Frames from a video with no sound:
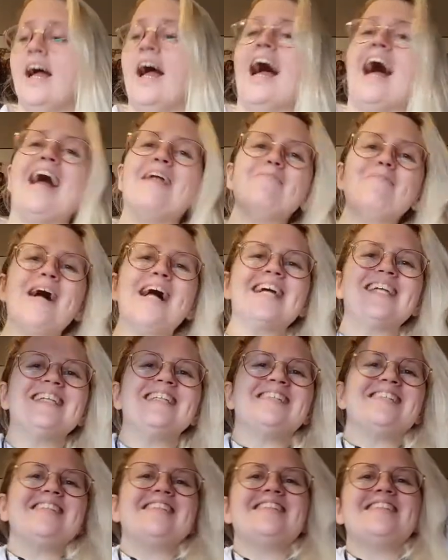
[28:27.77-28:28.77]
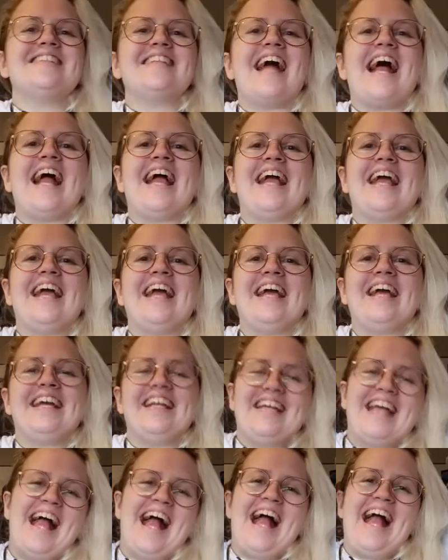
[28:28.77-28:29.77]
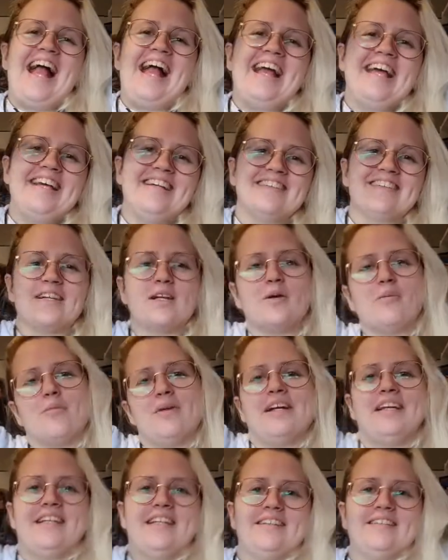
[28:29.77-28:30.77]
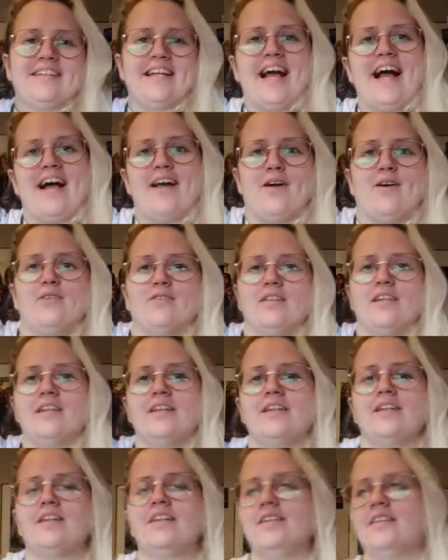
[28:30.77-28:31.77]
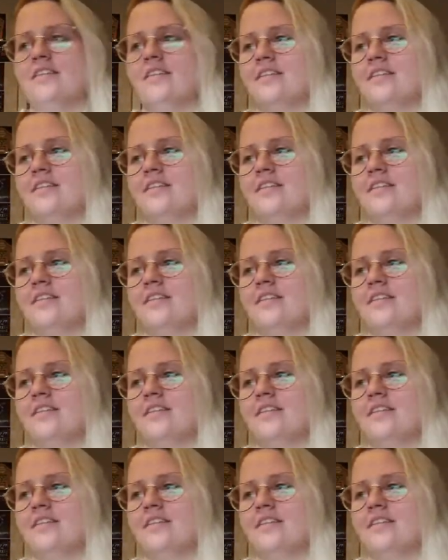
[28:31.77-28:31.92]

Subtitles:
And Magnus is staying! Yay! He's gonna bring his cat over.